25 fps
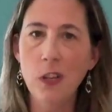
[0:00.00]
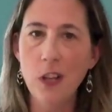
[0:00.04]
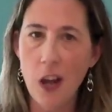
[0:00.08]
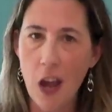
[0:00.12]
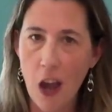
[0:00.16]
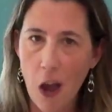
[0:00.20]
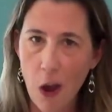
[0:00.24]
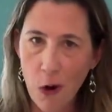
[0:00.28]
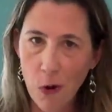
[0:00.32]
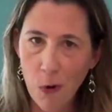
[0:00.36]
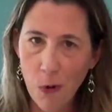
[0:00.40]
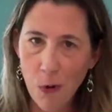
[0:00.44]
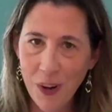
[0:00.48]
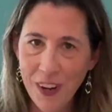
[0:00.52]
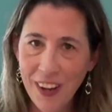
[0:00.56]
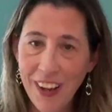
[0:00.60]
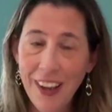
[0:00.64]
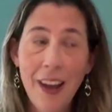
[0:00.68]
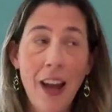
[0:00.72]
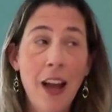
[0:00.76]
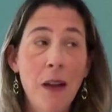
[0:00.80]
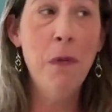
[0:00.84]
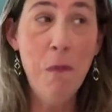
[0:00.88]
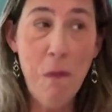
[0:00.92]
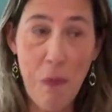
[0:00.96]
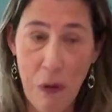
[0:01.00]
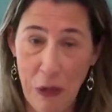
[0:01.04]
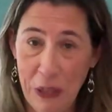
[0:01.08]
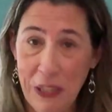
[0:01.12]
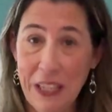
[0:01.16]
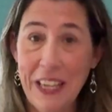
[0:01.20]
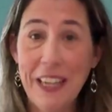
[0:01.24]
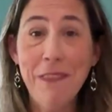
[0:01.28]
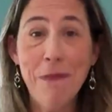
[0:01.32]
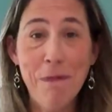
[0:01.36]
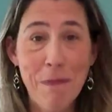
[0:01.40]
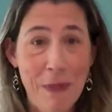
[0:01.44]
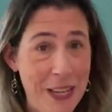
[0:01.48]
No.
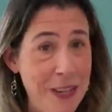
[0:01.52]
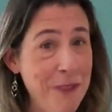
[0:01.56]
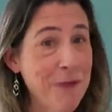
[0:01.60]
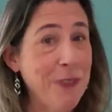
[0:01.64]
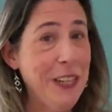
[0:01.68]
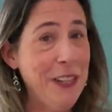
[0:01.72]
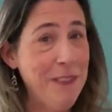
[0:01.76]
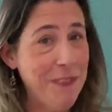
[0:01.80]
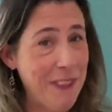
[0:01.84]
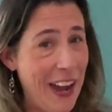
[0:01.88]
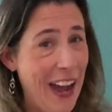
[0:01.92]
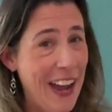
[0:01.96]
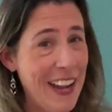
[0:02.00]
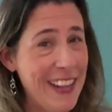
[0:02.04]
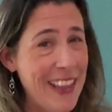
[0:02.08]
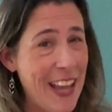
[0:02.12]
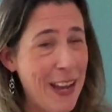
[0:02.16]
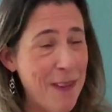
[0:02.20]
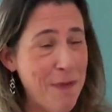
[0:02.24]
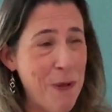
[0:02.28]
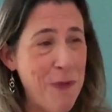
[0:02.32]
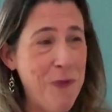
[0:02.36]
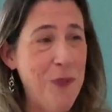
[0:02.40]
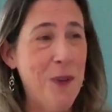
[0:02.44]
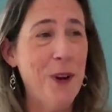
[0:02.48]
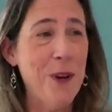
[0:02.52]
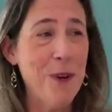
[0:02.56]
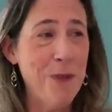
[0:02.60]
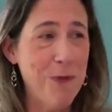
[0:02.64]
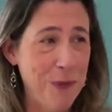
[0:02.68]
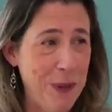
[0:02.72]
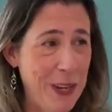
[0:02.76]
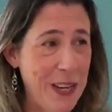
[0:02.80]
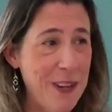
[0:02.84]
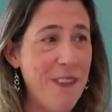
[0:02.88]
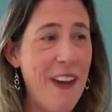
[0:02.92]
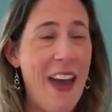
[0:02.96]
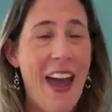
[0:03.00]
Believe me, we've gotten that before.
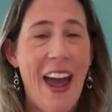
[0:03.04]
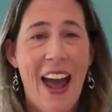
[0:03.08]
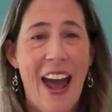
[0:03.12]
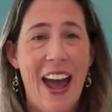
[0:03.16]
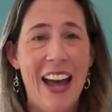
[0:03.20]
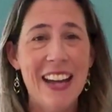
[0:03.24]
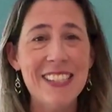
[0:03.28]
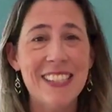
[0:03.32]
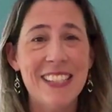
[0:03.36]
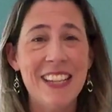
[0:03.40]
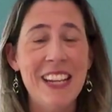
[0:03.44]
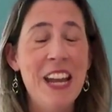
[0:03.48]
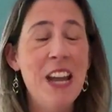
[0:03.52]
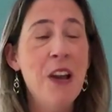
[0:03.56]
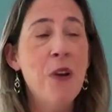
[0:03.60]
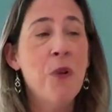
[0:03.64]
We've asked.